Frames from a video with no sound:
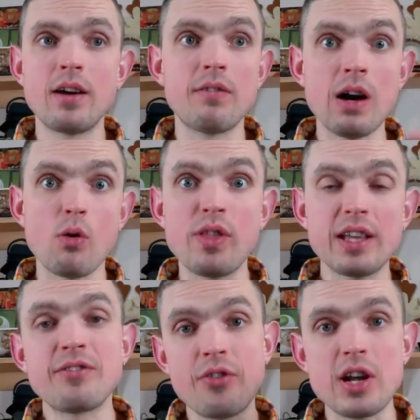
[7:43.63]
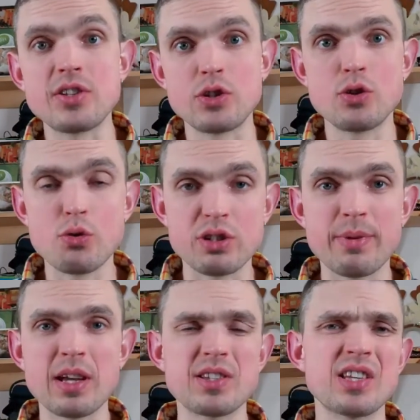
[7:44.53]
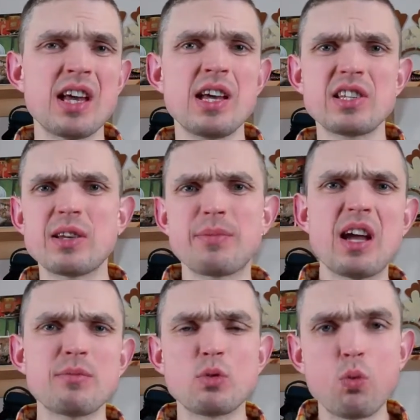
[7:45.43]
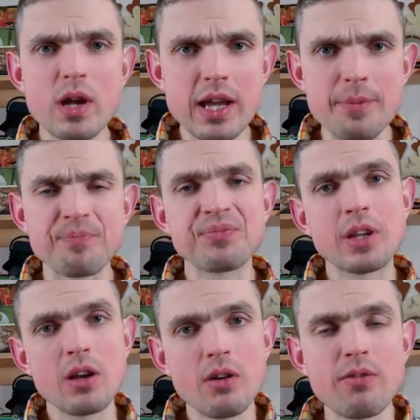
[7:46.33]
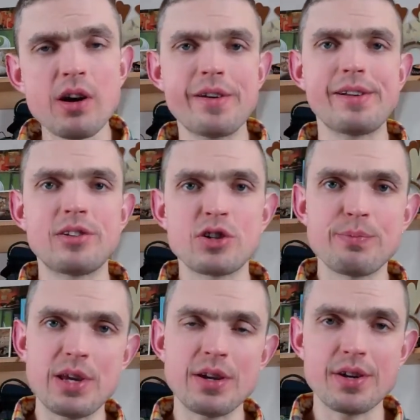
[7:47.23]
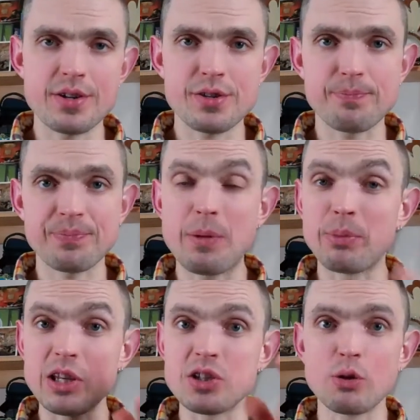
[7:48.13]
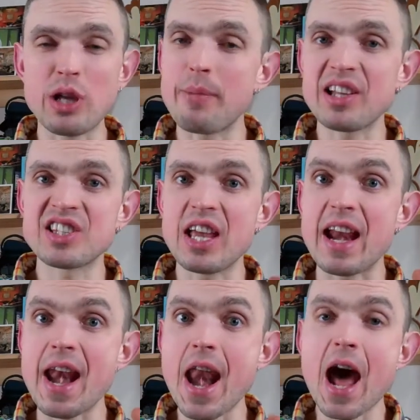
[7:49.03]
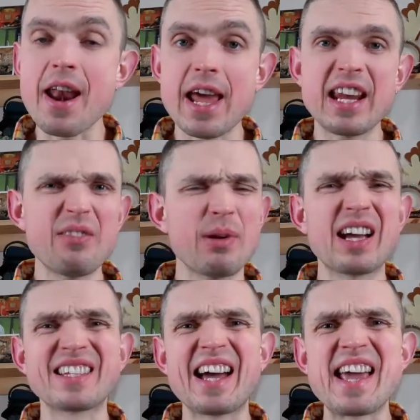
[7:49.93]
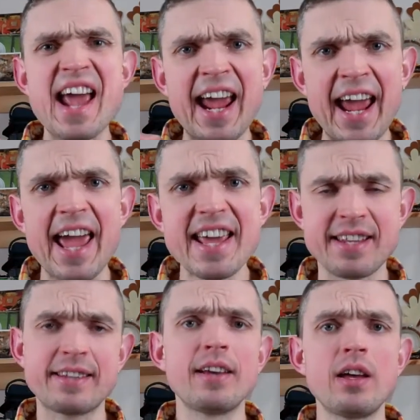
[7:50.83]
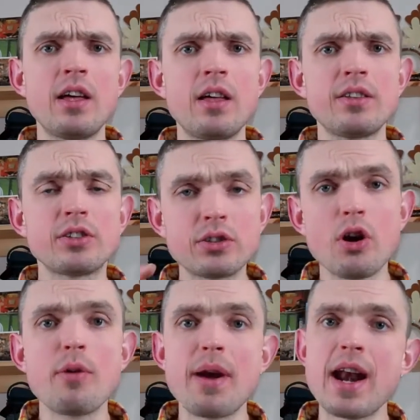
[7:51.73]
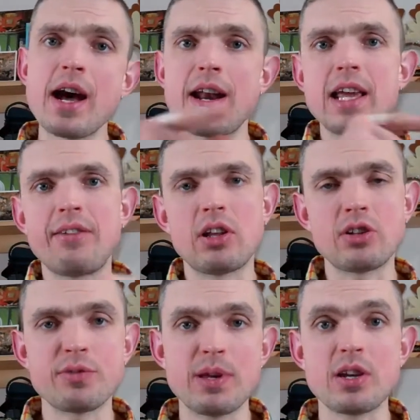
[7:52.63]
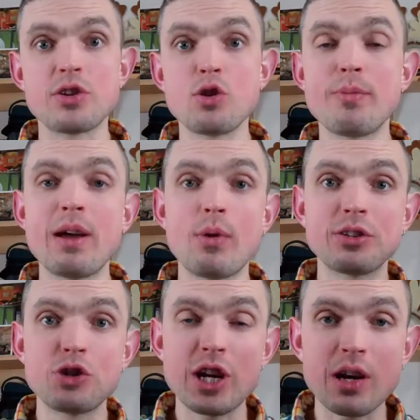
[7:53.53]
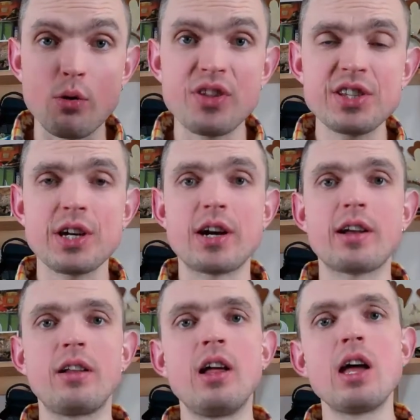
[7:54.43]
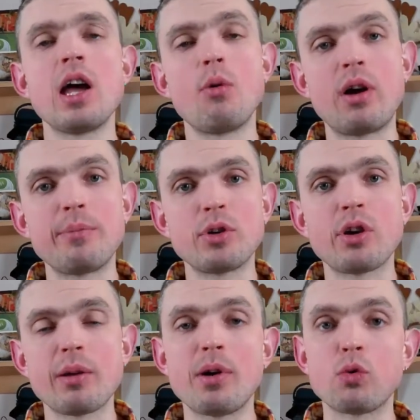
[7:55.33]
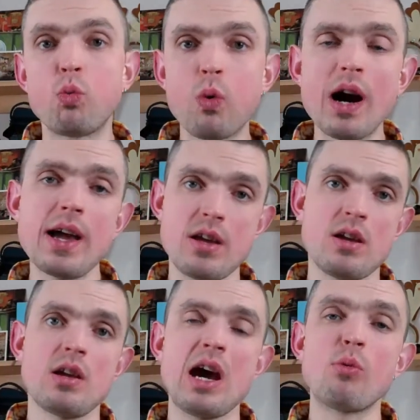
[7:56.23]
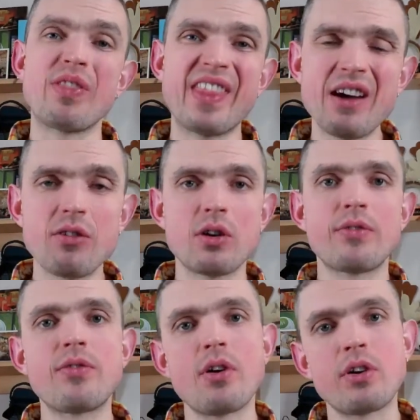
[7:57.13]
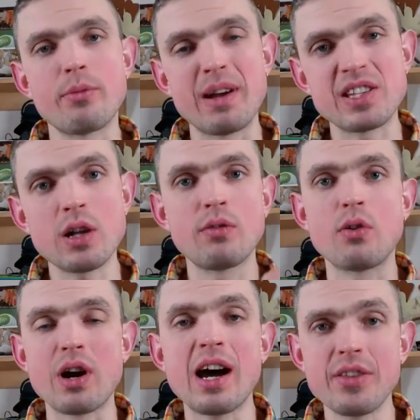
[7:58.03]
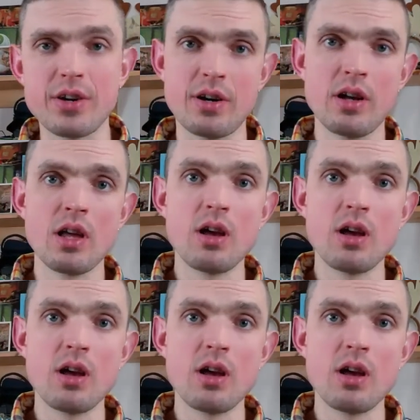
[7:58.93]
of how that phrase is used, because sometimes we foreign English speakers, and please note I'm not saying non-native because I hate the term non-native English speakers. You may want to check out this article where I'm talking about why I would never refer to myself or other